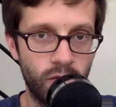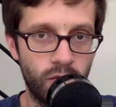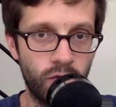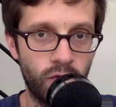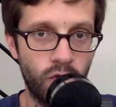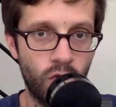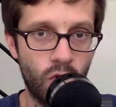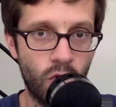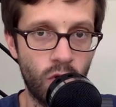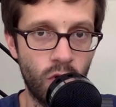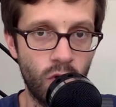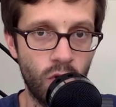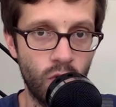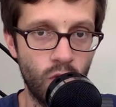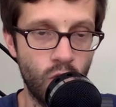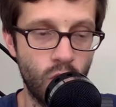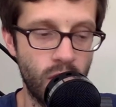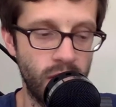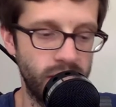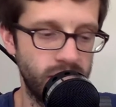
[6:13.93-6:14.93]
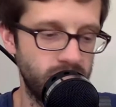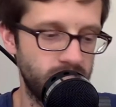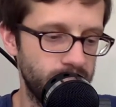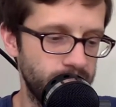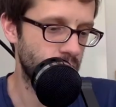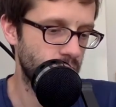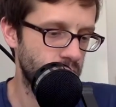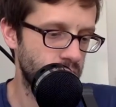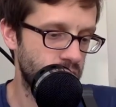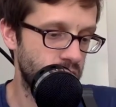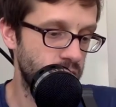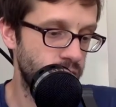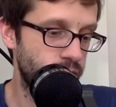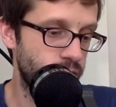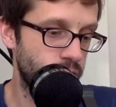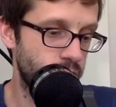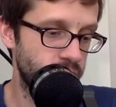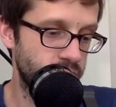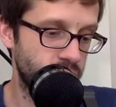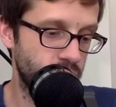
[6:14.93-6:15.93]
for white.
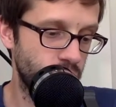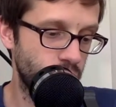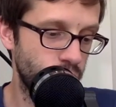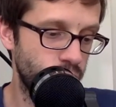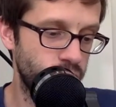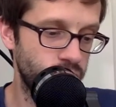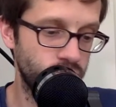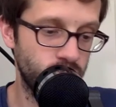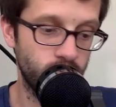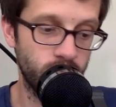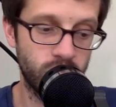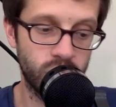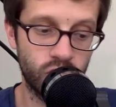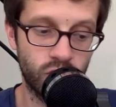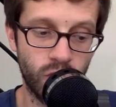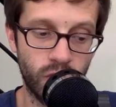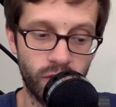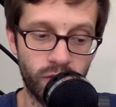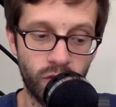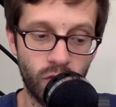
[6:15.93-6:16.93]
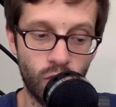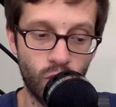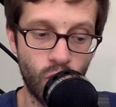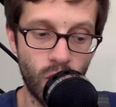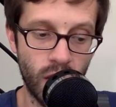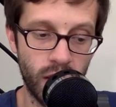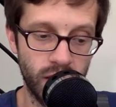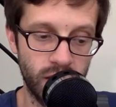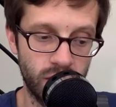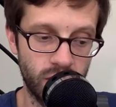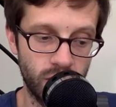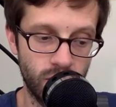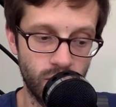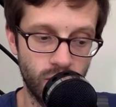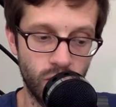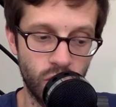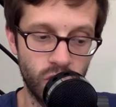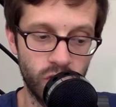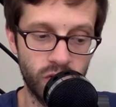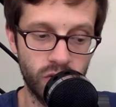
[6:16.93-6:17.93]
d4 is an obvious weak square for white,
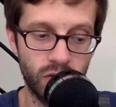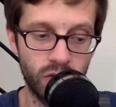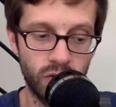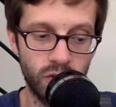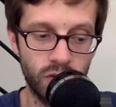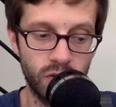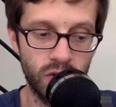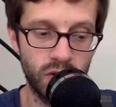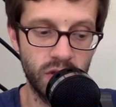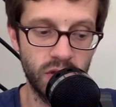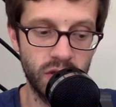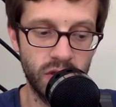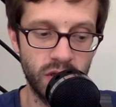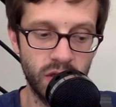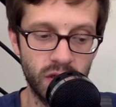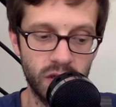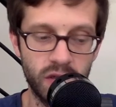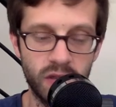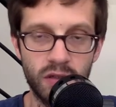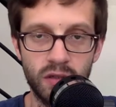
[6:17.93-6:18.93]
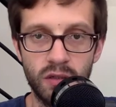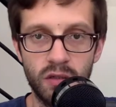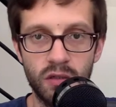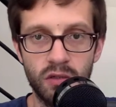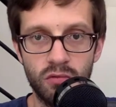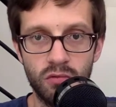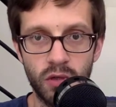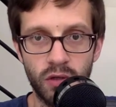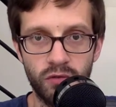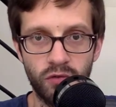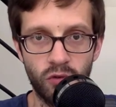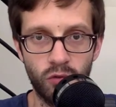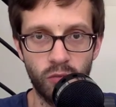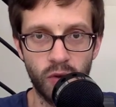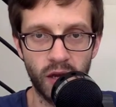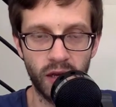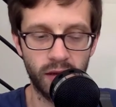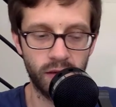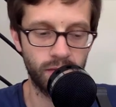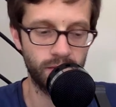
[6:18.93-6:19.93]
but d6 is weak for
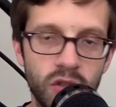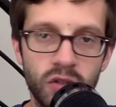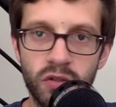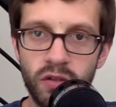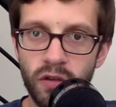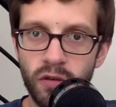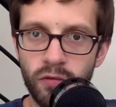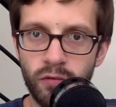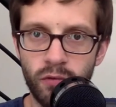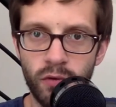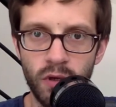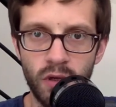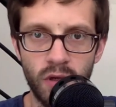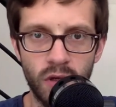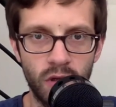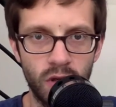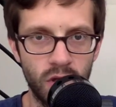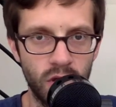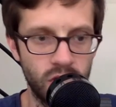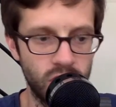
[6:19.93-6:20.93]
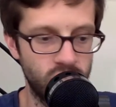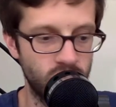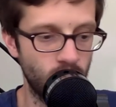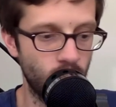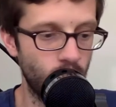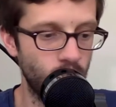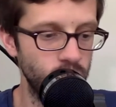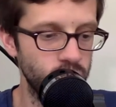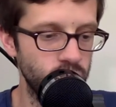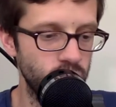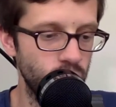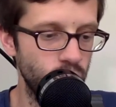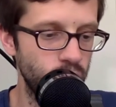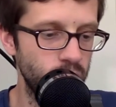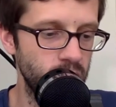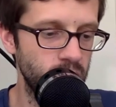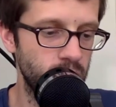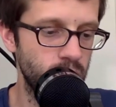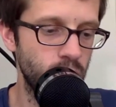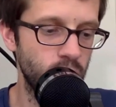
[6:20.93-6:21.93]
black. d3 is also
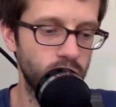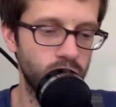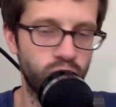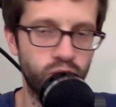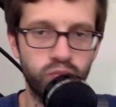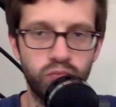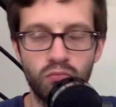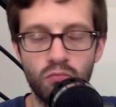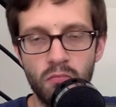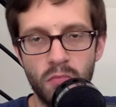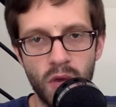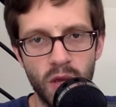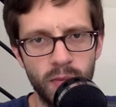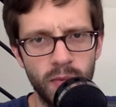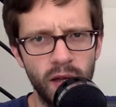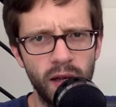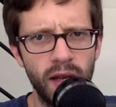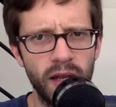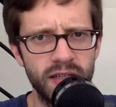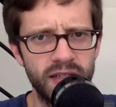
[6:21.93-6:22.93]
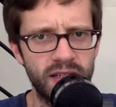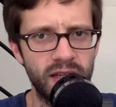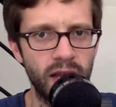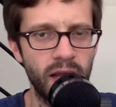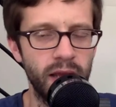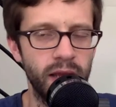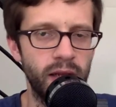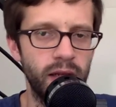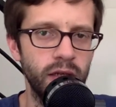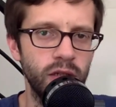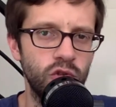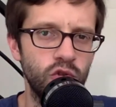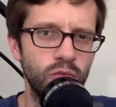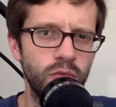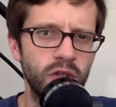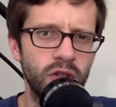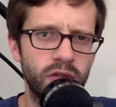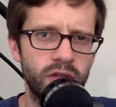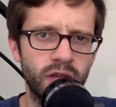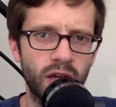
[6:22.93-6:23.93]
weak, but maybe less likely to
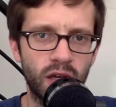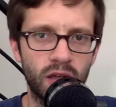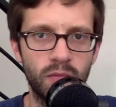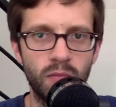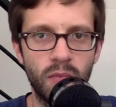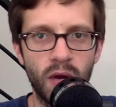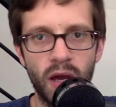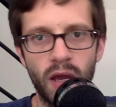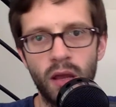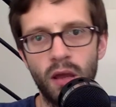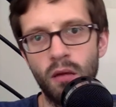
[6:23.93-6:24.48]
be attacked by